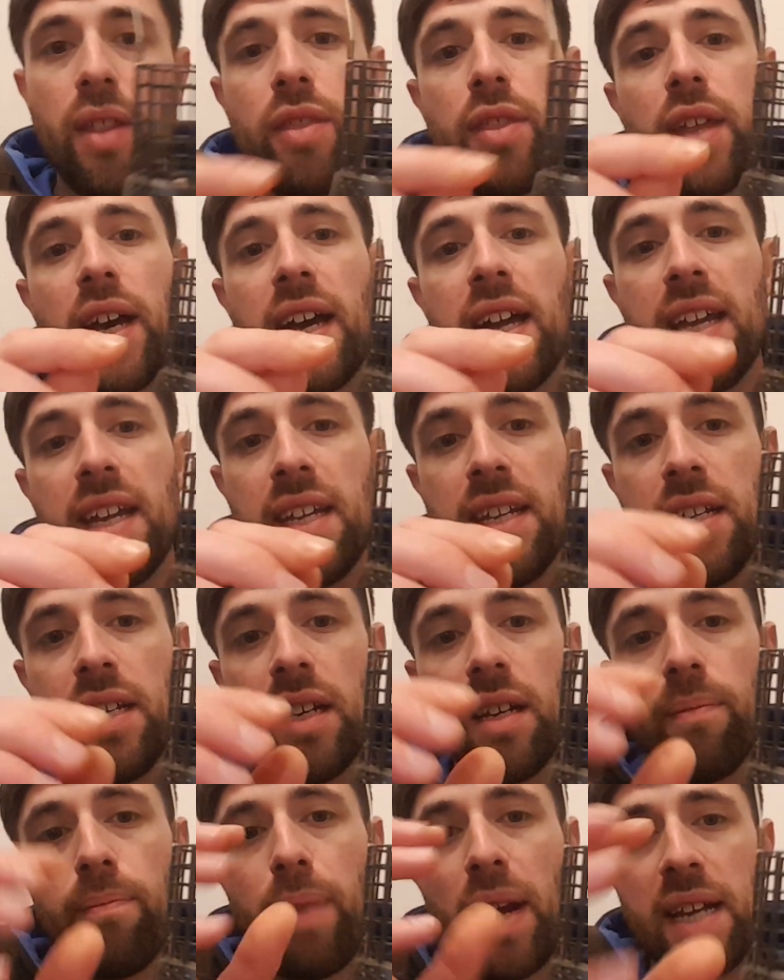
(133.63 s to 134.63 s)

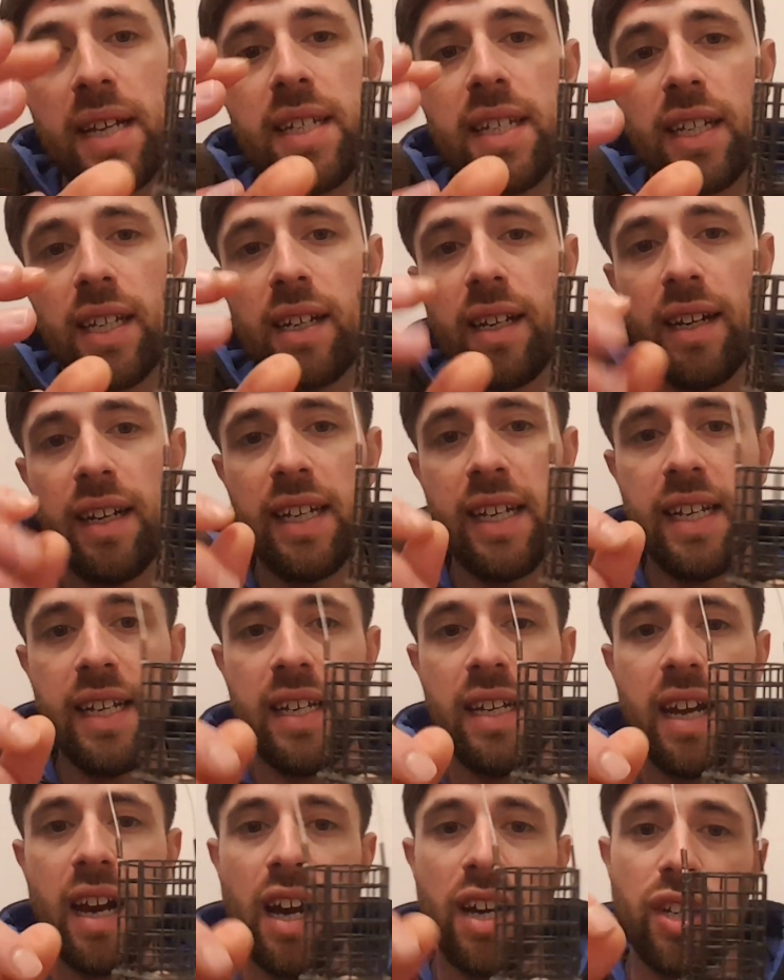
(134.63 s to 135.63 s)
They
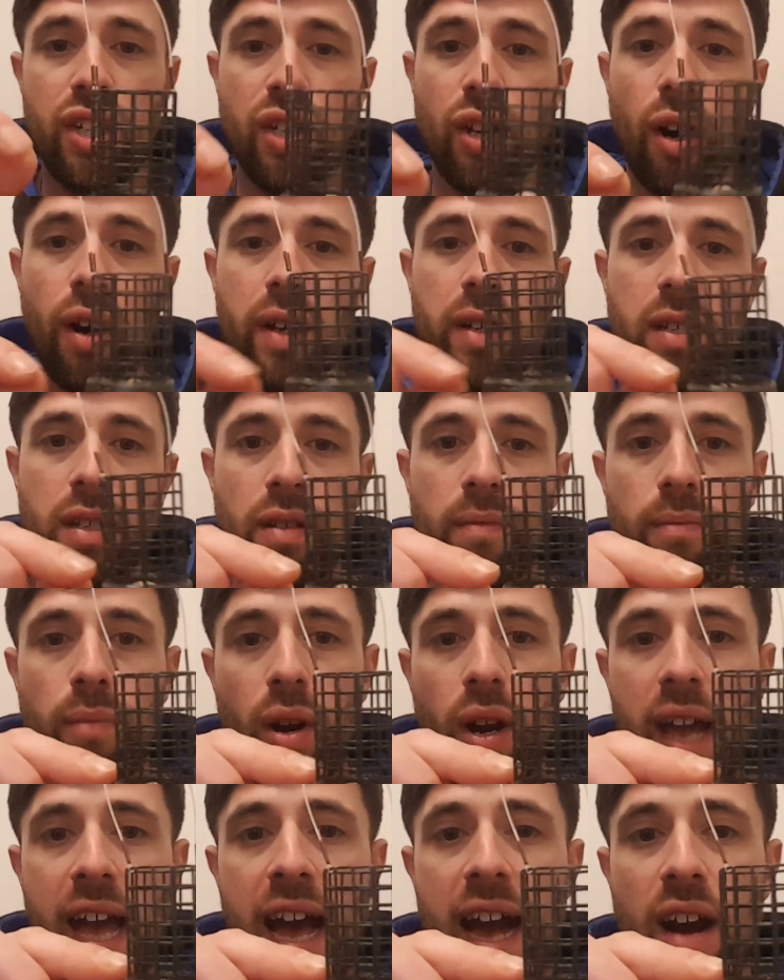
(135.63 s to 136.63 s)
basically size them
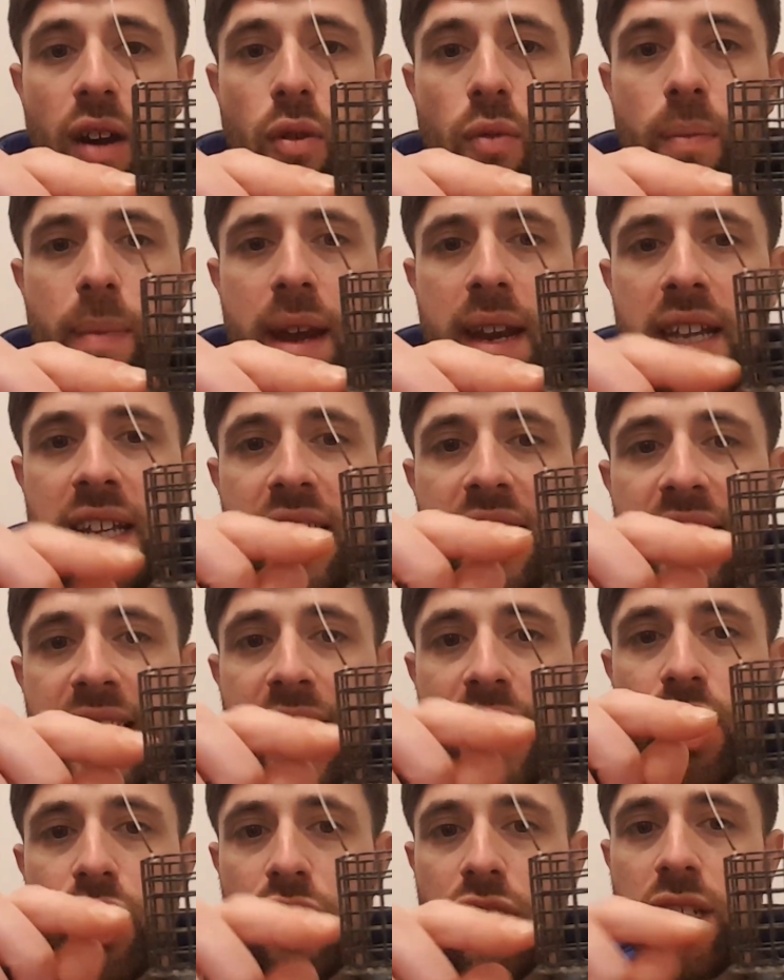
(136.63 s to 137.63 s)
by how many
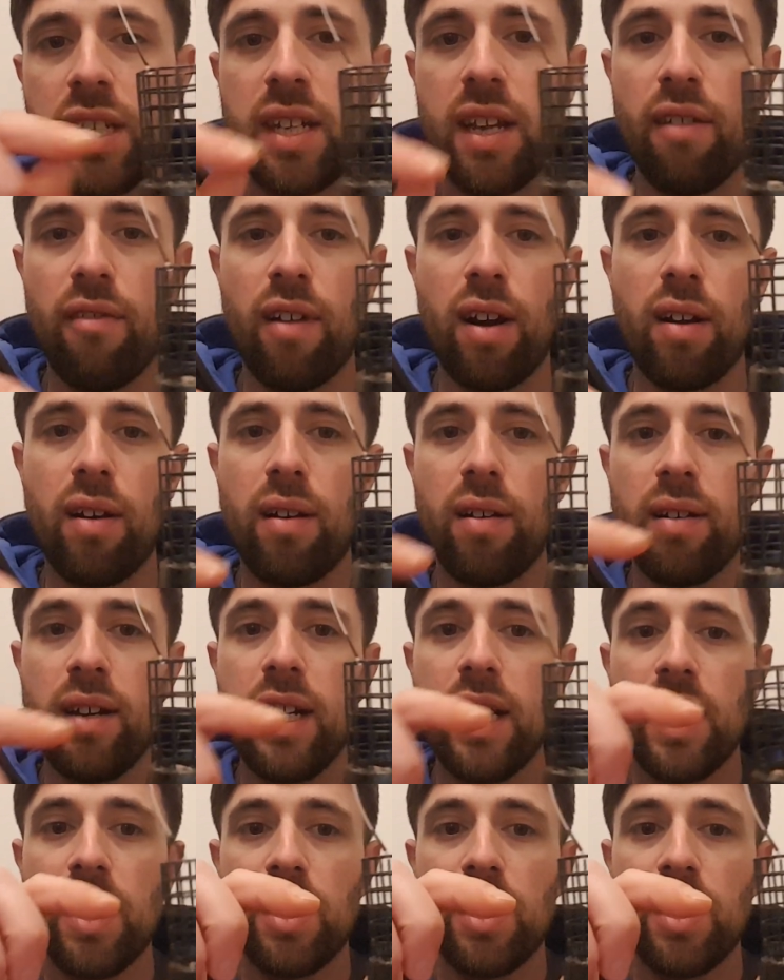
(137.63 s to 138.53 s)
sections there are.